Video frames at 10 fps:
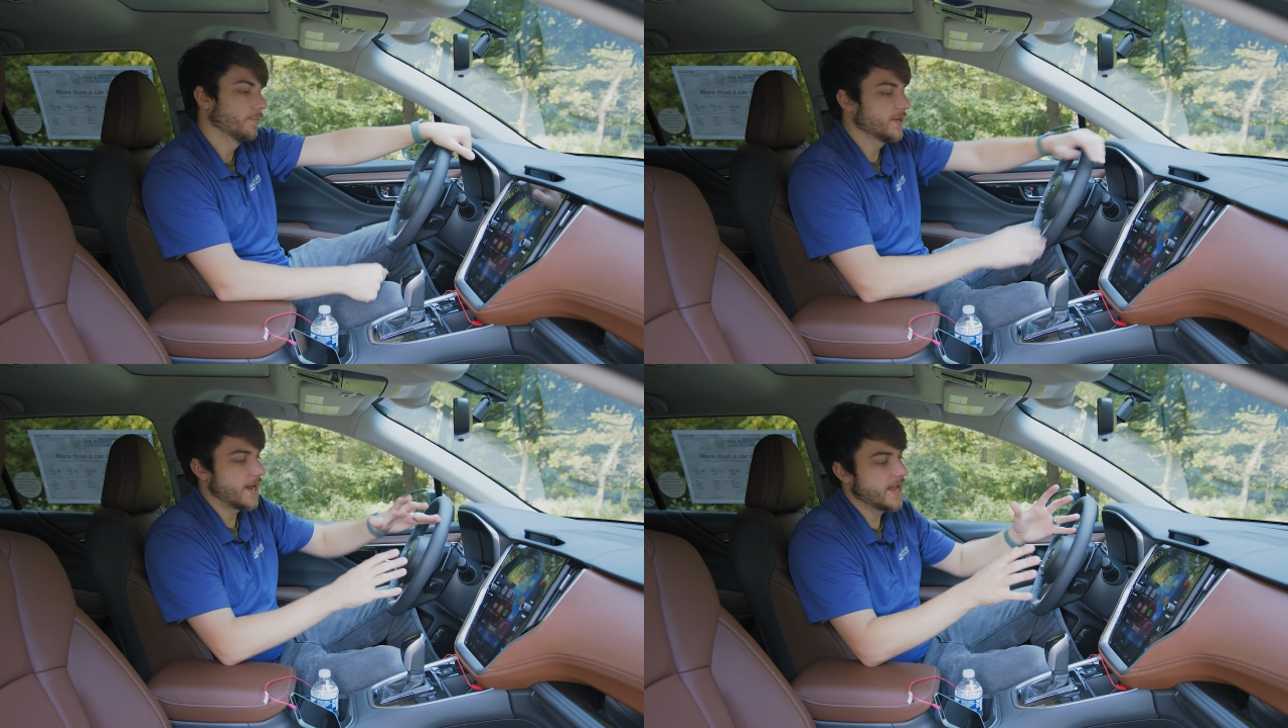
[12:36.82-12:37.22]

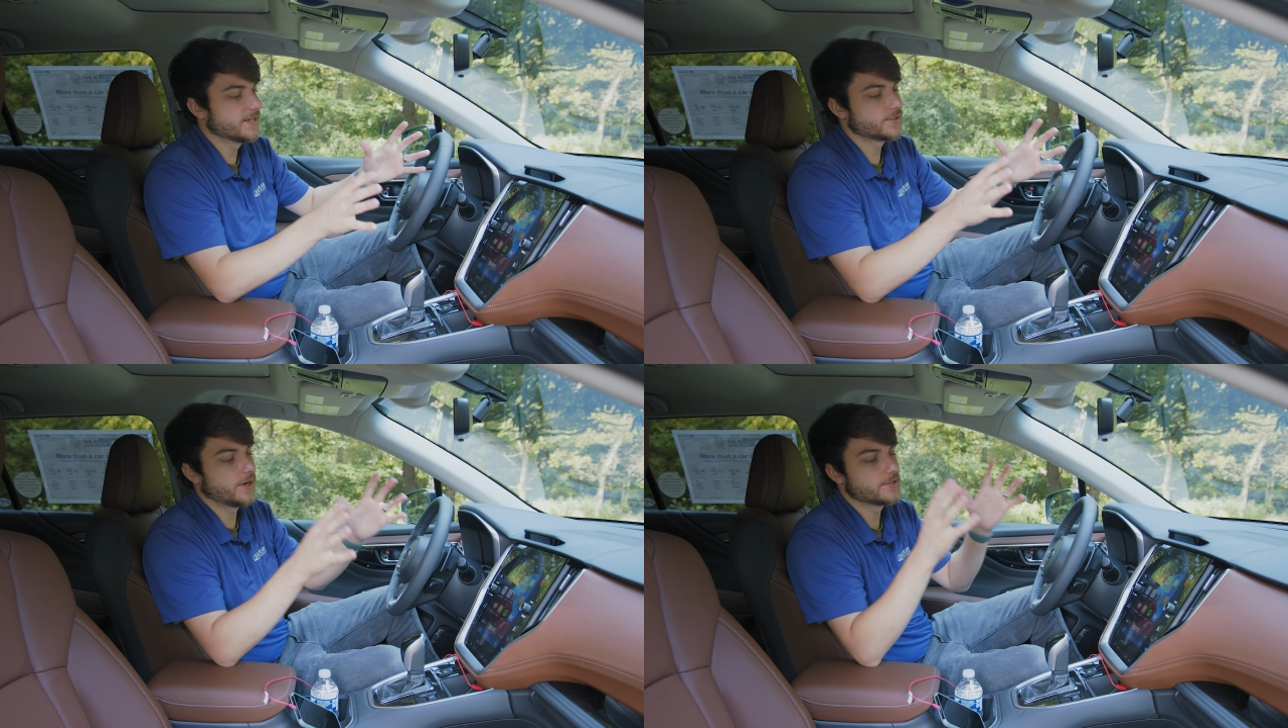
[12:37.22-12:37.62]
But yeah,
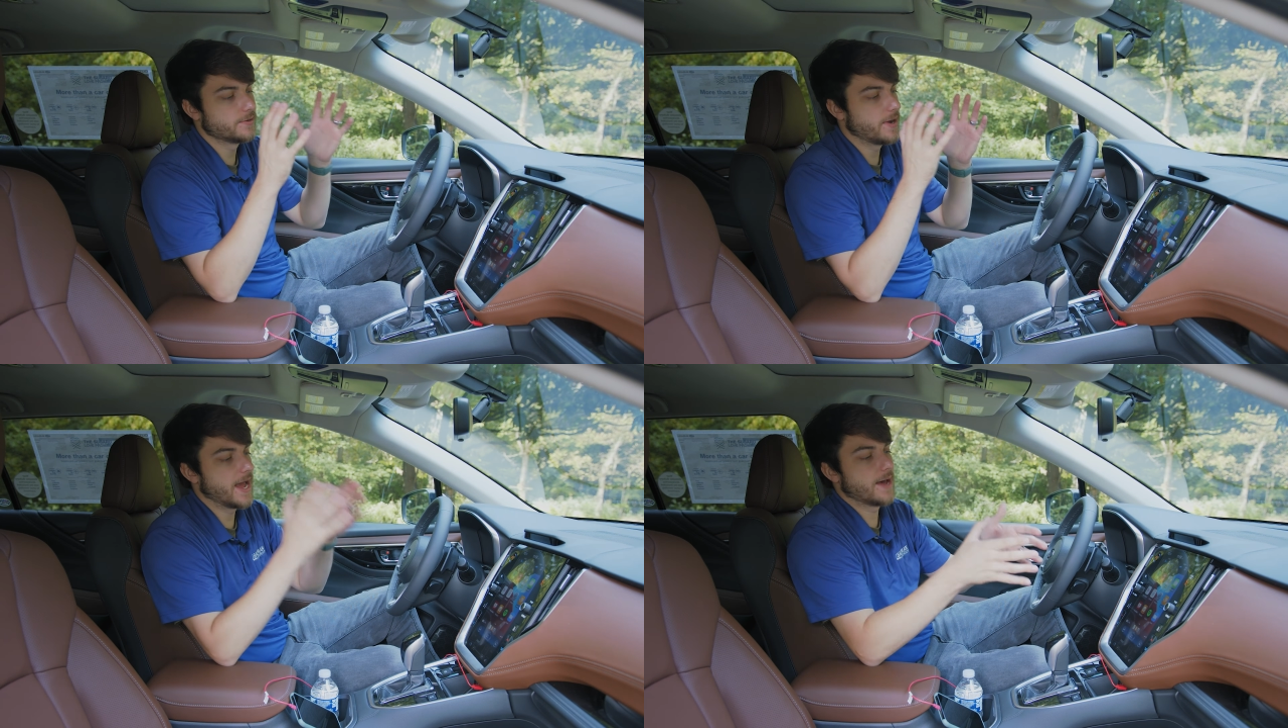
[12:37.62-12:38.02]
it's
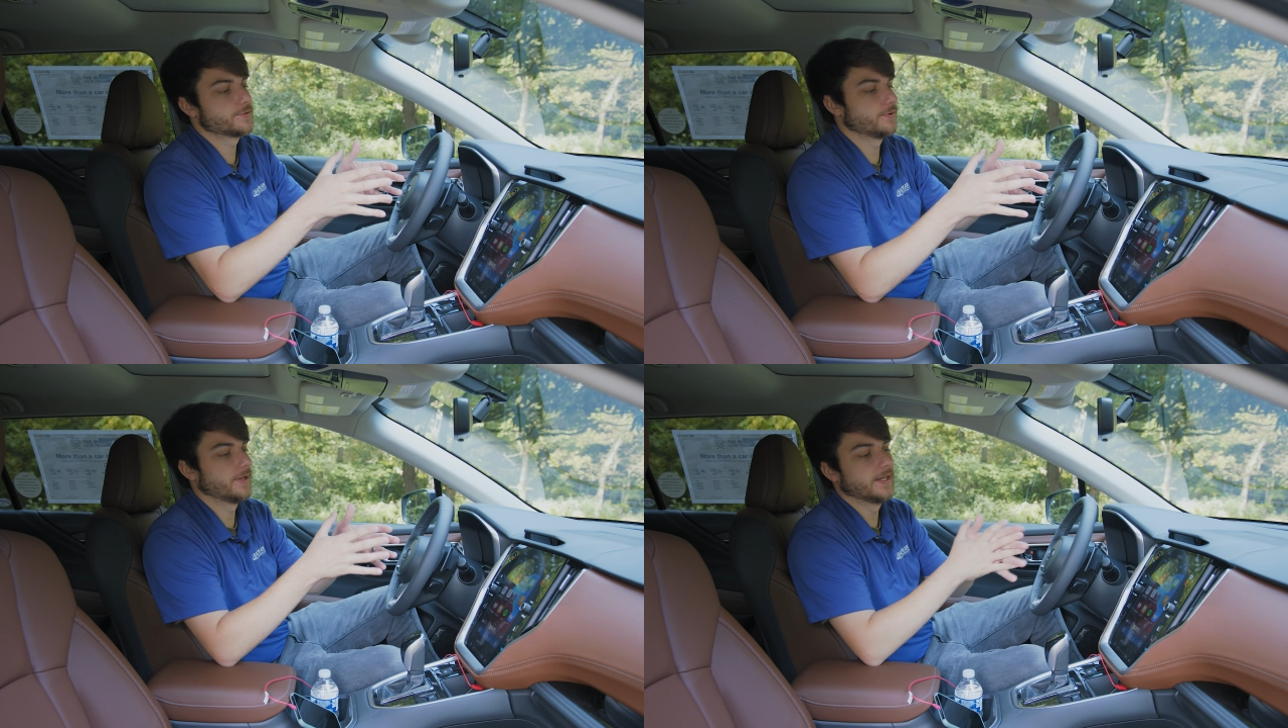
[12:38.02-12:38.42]
awesome. I
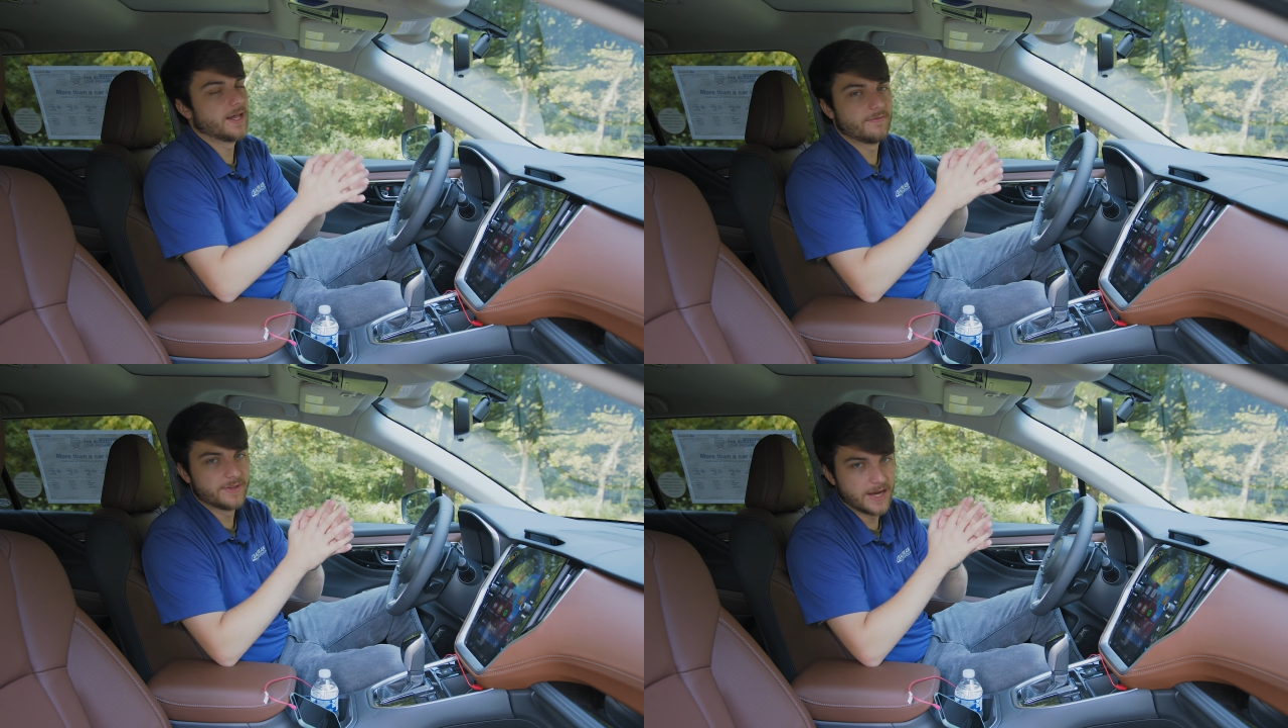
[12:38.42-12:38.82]
absolutely
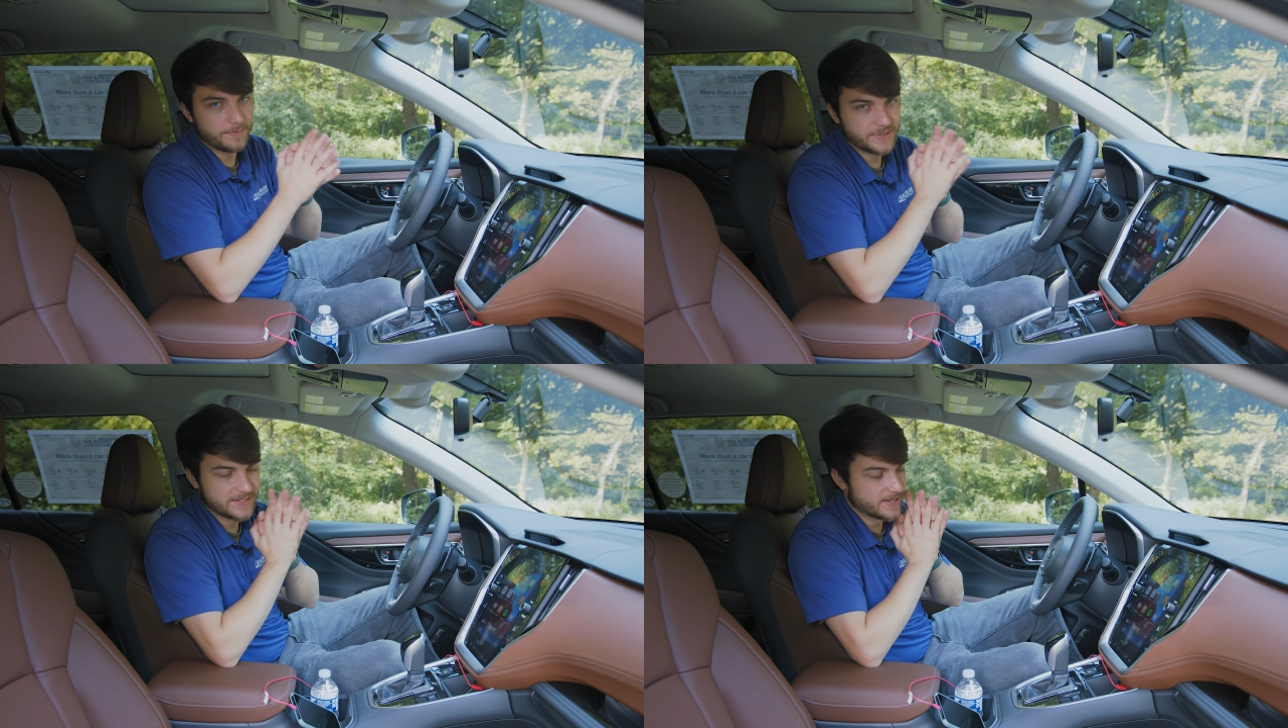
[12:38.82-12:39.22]
love the
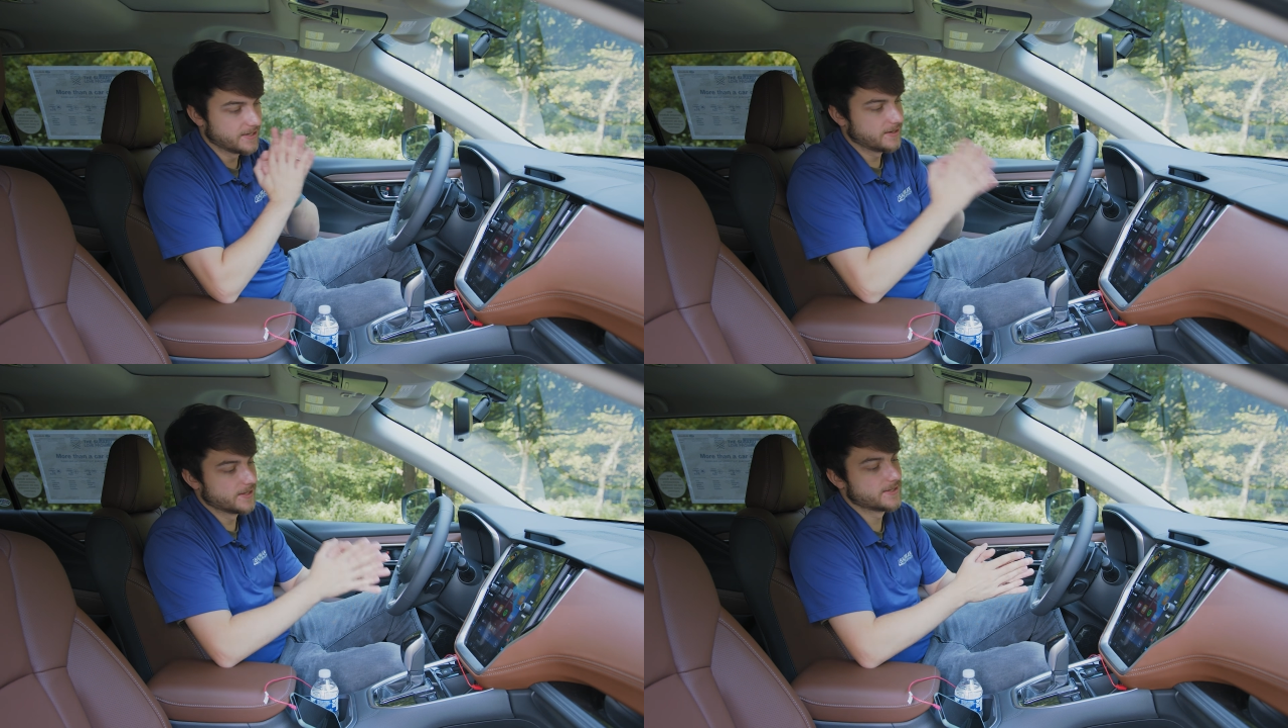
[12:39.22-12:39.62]
updates they
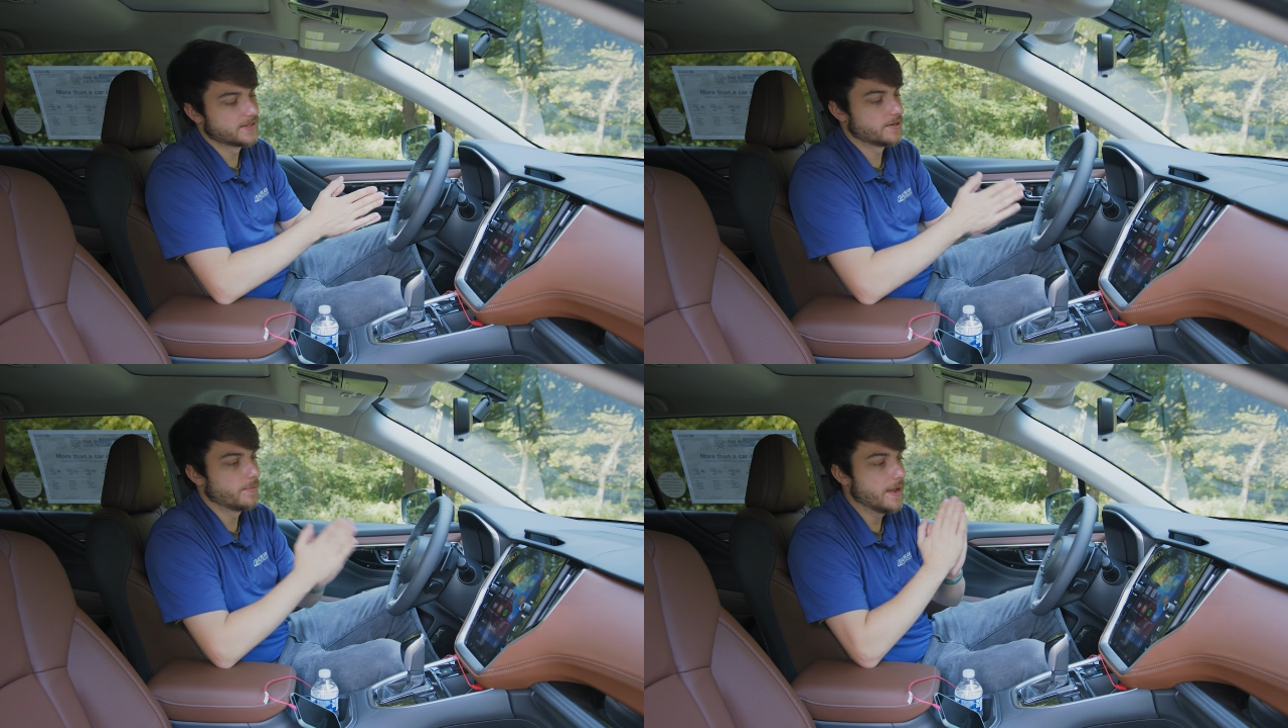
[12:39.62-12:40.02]
did to this system.